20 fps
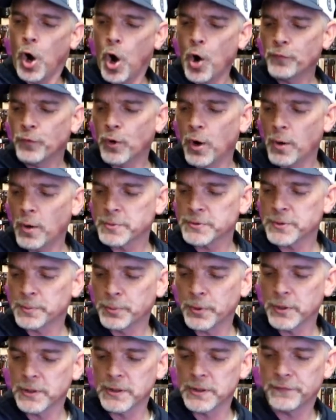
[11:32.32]
Overall, it was a
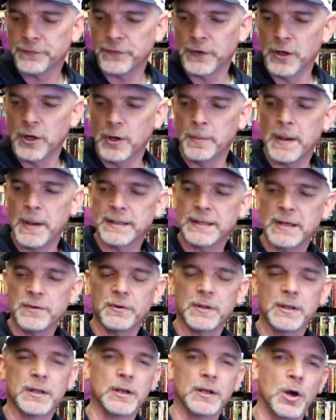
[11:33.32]
pretty good film. I didn't
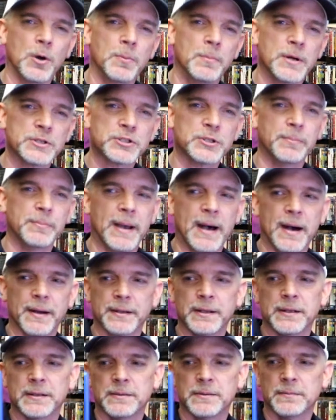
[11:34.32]
really know much
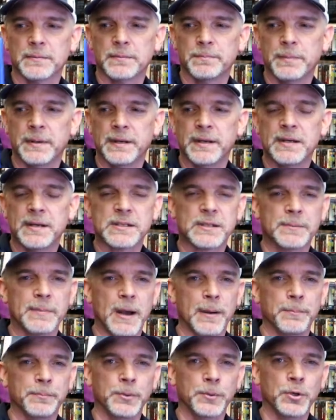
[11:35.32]
about it, but it is
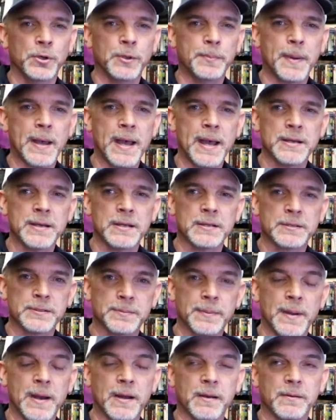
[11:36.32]
about beauty page.
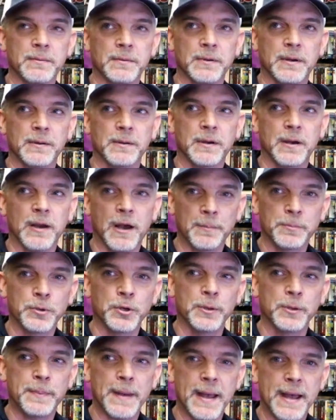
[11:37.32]
It's about a
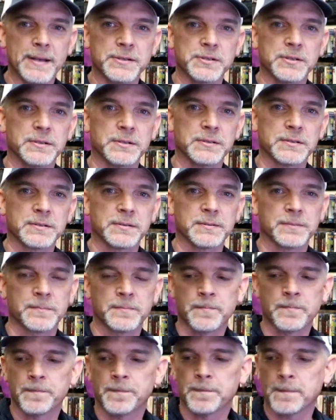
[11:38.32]
beauty pageant
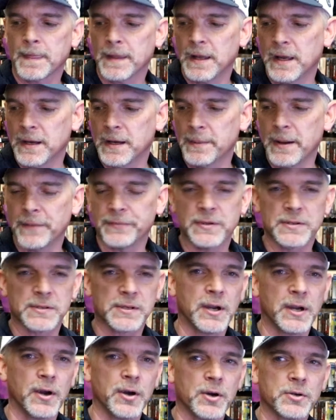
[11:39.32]
and about these
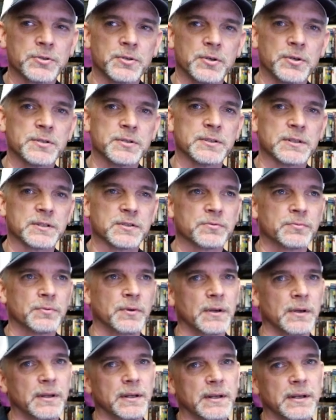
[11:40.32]
characters. It's
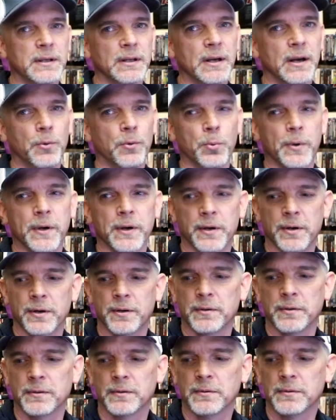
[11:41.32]
really a
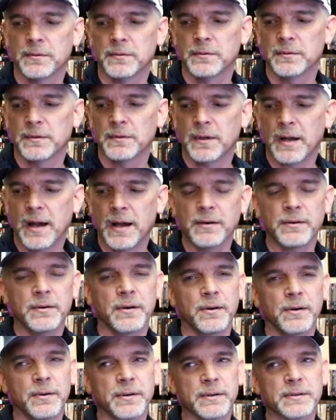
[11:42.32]
weird. I don't
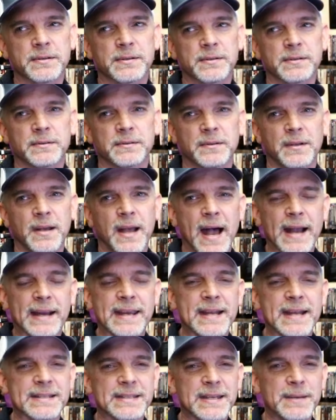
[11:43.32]
know. It's I
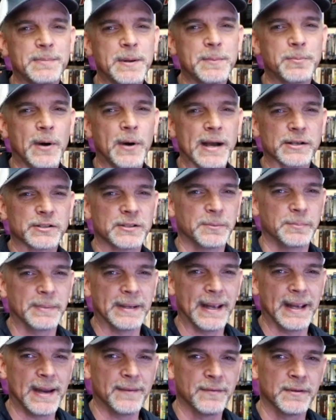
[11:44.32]
can't see people actually
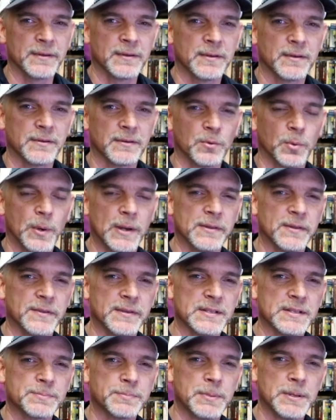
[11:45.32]
behaving the way that
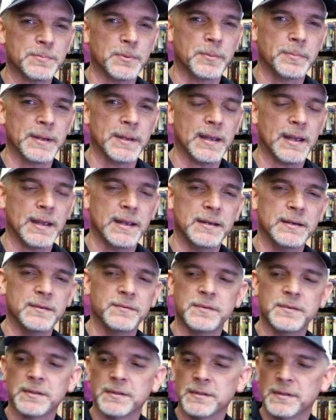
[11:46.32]
these people
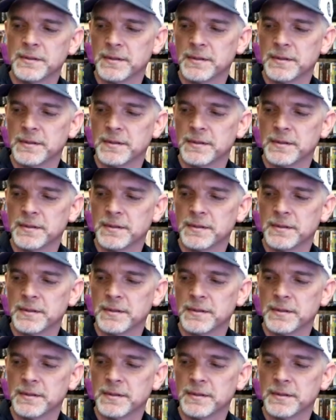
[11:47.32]
behaved.